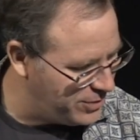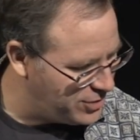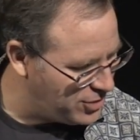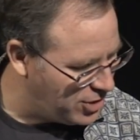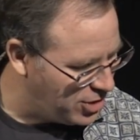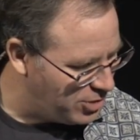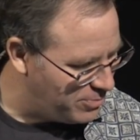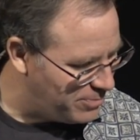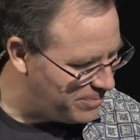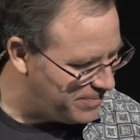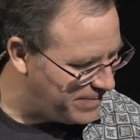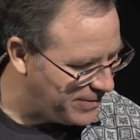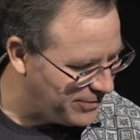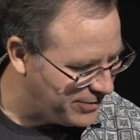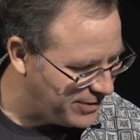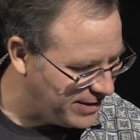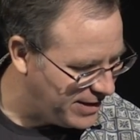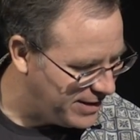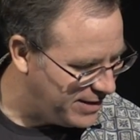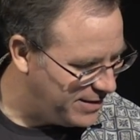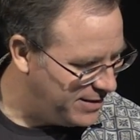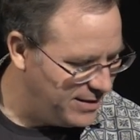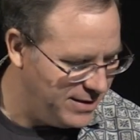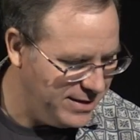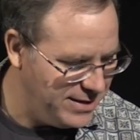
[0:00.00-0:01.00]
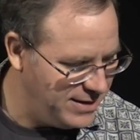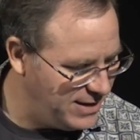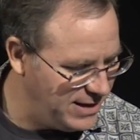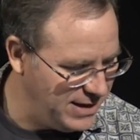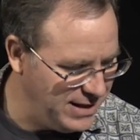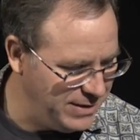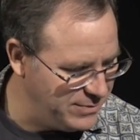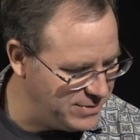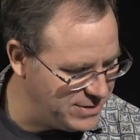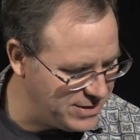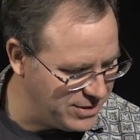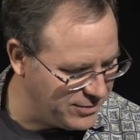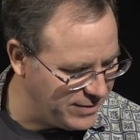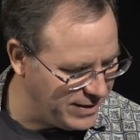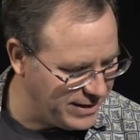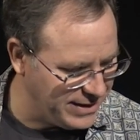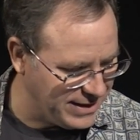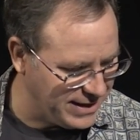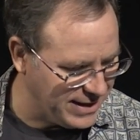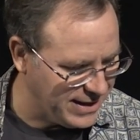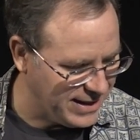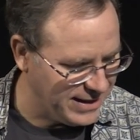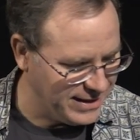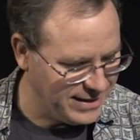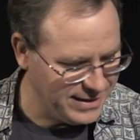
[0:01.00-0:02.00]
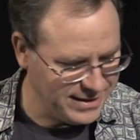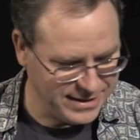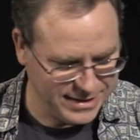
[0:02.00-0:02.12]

told him about that. He was a great guy.